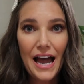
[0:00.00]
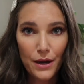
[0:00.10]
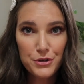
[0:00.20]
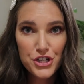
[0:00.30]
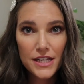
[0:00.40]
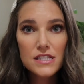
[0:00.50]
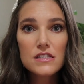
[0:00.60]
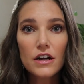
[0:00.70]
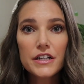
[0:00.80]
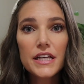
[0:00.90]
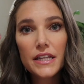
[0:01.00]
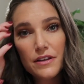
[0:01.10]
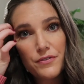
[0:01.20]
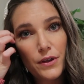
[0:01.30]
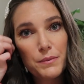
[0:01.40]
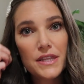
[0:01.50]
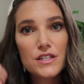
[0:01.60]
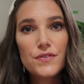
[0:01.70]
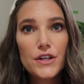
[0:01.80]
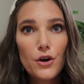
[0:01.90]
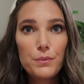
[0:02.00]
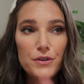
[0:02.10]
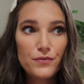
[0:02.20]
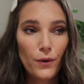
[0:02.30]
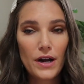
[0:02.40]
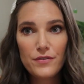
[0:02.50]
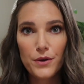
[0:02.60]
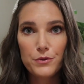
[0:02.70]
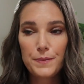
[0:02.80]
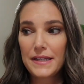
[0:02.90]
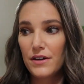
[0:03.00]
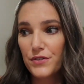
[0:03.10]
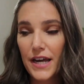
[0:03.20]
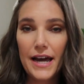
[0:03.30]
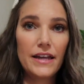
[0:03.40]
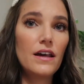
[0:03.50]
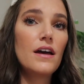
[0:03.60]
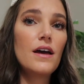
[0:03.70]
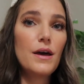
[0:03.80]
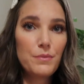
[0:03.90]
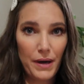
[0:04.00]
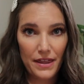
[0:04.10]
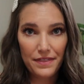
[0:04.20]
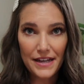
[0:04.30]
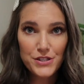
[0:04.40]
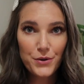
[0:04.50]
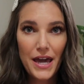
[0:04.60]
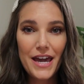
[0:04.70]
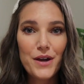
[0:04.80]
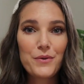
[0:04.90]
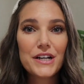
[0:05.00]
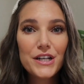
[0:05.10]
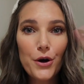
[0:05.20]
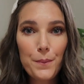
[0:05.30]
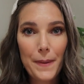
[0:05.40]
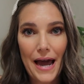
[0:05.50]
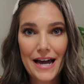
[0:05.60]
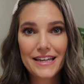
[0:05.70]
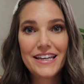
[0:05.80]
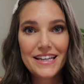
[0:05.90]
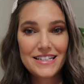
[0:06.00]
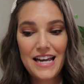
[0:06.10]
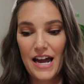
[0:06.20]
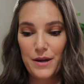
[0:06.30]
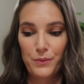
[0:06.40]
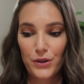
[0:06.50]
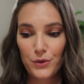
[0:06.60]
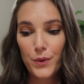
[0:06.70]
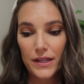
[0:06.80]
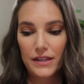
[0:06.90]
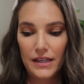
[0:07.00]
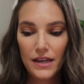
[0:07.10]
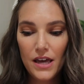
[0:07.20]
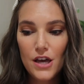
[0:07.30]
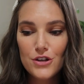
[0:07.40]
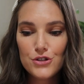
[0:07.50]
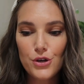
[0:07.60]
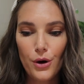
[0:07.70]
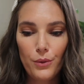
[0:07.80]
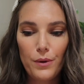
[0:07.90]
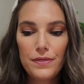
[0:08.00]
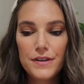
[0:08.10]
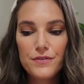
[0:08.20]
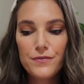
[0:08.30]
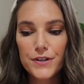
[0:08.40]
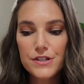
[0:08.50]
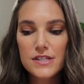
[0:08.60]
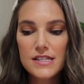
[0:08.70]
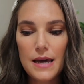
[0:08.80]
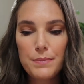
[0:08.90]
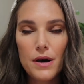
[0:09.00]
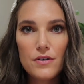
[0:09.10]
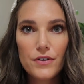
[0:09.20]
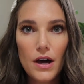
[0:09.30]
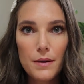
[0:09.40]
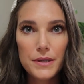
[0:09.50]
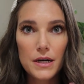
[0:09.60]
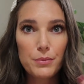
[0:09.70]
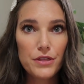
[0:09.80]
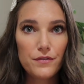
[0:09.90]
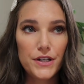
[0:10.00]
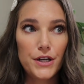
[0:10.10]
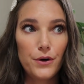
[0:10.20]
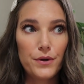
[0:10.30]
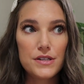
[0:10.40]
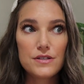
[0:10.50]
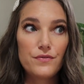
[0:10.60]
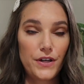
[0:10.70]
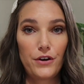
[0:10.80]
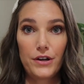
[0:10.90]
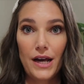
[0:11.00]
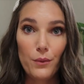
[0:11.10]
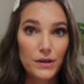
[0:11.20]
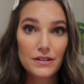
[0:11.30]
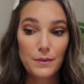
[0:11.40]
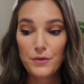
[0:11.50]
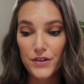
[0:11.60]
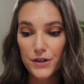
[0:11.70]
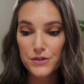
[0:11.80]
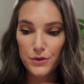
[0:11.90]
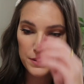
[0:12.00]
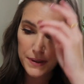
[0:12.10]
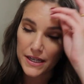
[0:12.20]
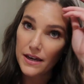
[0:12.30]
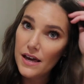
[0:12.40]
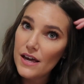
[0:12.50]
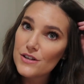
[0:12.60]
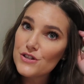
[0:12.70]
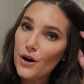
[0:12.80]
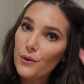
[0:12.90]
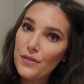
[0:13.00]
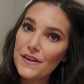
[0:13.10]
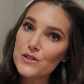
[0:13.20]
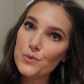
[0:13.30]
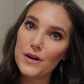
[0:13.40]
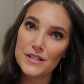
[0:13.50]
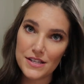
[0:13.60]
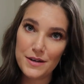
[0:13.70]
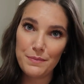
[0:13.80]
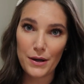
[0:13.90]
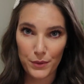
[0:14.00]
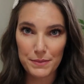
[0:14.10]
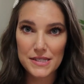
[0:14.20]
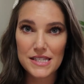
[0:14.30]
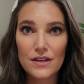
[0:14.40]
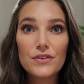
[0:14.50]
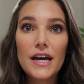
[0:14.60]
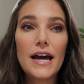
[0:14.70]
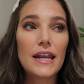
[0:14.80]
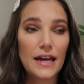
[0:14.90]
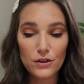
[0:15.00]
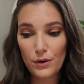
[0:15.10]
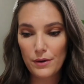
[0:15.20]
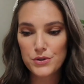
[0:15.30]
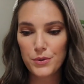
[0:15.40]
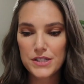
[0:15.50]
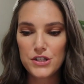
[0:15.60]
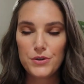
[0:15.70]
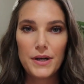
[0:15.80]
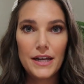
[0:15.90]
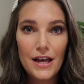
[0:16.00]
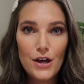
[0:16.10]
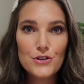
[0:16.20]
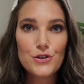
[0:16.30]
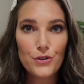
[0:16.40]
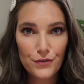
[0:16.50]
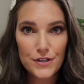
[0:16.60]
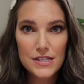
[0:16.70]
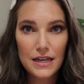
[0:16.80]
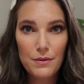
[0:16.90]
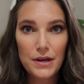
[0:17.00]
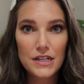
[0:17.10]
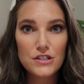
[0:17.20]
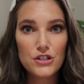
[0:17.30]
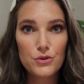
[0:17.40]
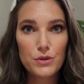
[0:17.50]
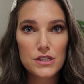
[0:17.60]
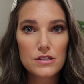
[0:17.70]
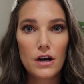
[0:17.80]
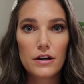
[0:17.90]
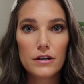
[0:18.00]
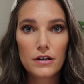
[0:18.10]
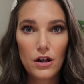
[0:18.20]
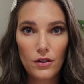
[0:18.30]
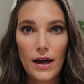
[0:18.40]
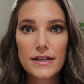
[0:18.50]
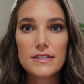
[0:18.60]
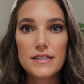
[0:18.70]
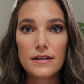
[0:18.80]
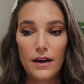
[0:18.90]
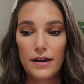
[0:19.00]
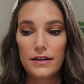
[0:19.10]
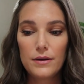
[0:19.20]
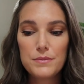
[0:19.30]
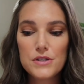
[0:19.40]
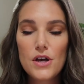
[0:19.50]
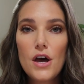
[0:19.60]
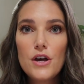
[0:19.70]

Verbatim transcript: I wish I had started filming this video before I filmed my gift guide, but that's okay. We're gonna go back in time really quickly. So the first step of coming up with a video is figuring out what type of video it's going to be. So this was my women's gift guide. I knew I was going to do it. So the first thing I wanted to do was start collecting items.